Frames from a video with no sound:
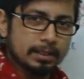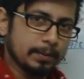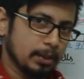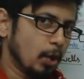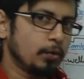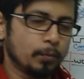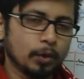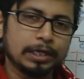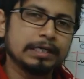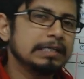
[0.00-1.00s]
some are
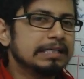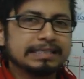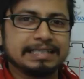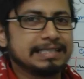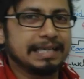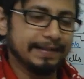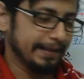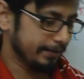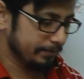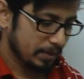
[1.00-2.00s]
non-polar, things are
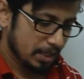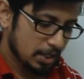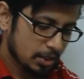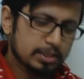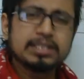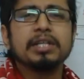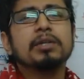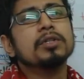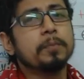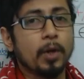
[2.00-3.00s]
there. So it's a
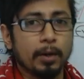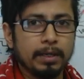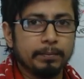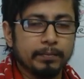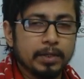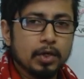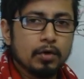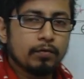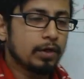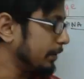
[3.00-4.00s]
huge problem for